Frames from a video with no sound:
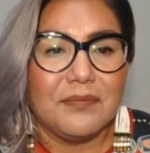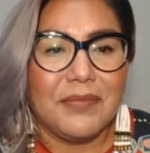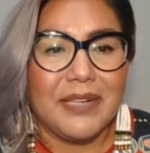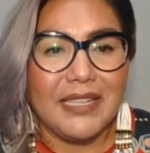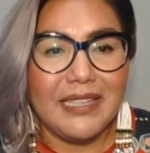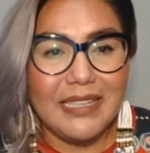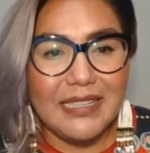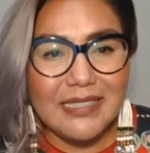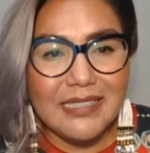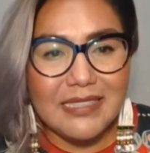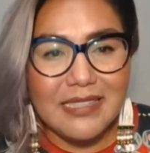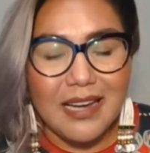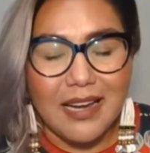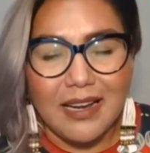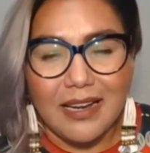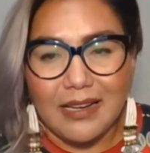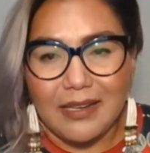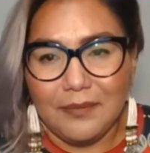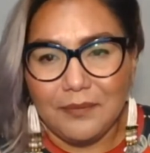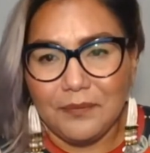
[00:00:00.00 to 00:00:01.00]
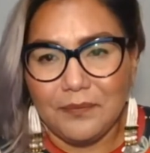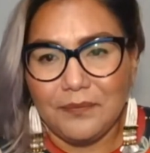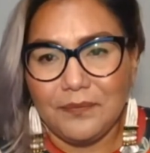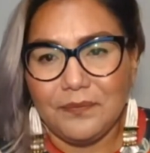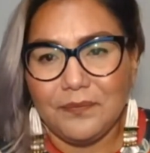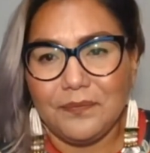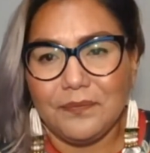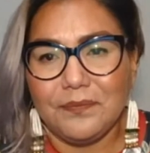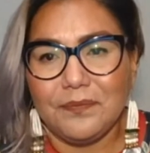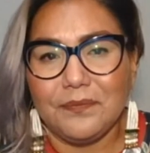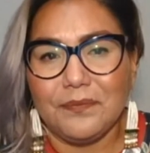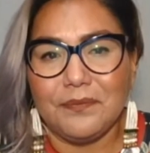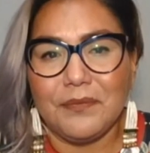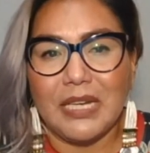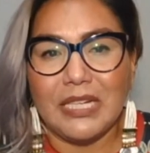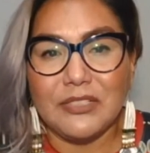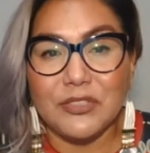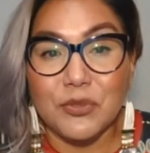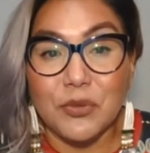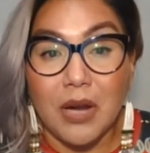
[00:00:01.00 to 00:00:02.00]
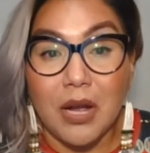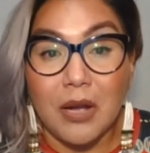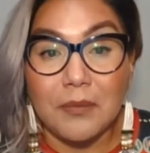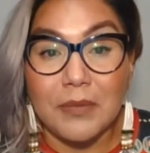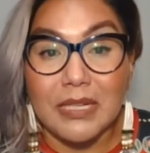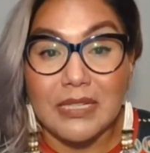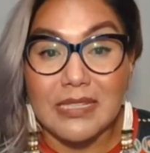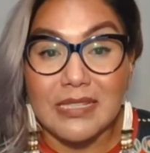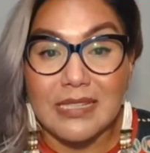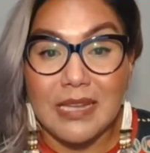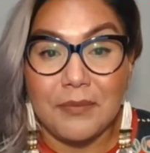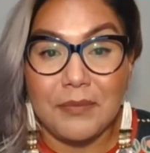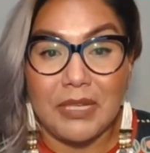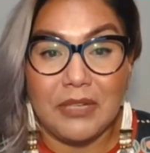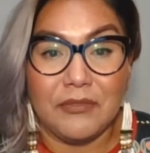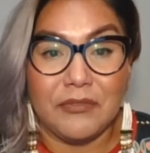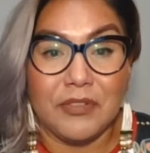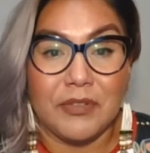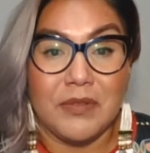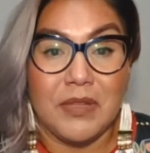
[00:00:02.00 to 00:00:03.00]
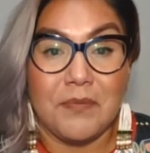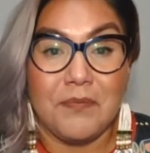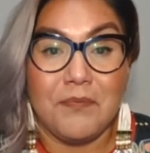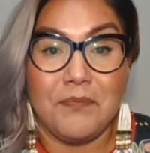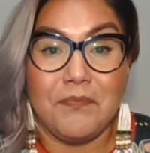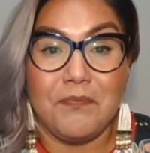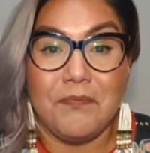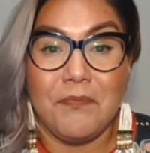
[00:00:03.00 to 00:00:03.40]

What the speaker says: By this time, my trauma stemming from the